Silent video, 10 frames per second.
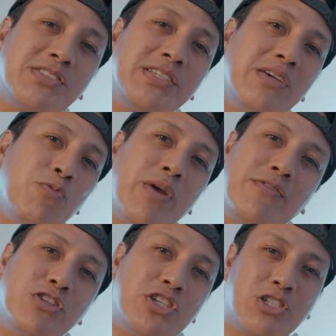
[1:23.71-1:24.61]
see if we have
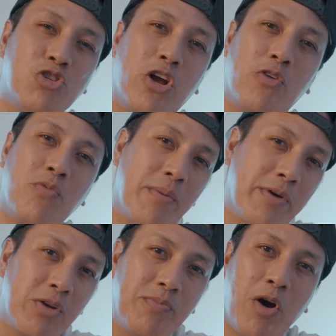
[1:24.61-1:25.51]
to change all the rubber
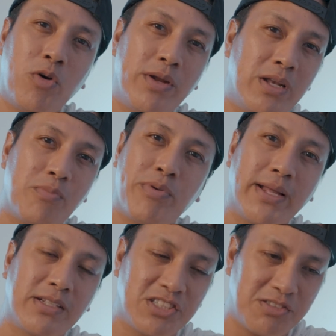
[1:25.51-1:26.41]
component, the
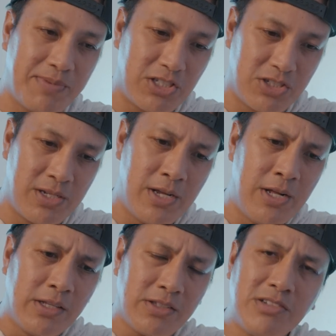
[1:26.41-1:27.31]
brake, the suspension.
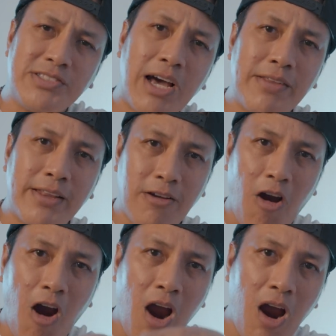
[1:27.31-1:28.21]
Turns out that the
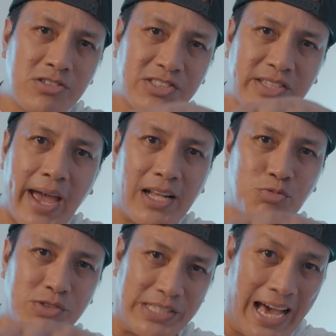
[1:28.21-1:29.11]
car stance
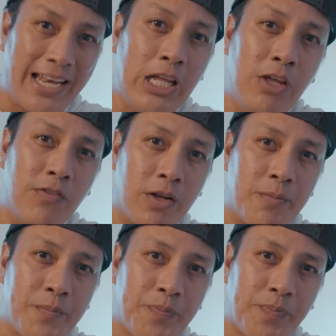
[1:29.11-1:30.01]
was uneven.
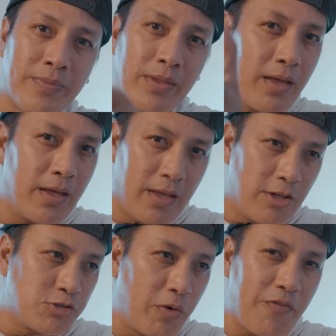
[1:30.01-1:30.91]

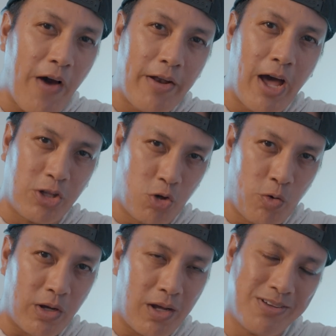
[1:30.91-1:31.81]
So we found out
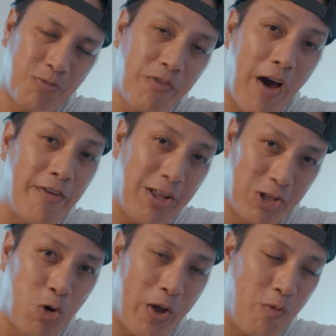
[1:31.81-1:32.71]
the
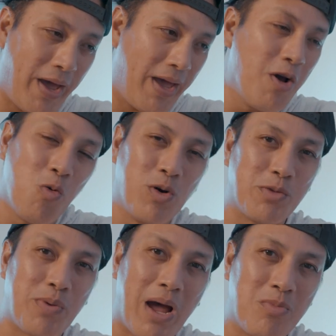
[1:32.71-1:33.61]
quick way what the
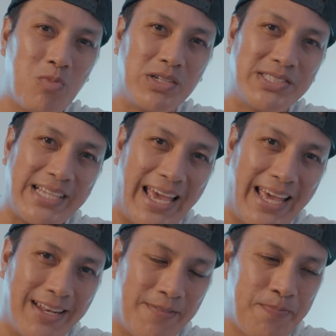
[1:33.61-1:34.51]
problem was,
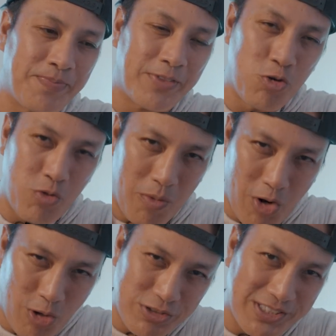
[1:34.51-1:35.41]
and drum
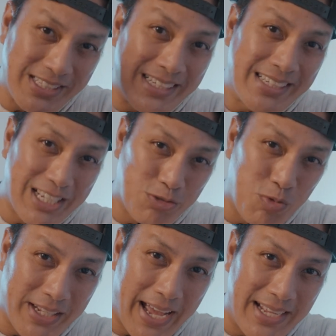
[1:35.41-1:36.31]
rolls, guess
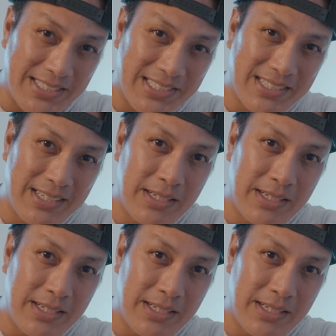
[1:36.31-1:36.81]
what guys?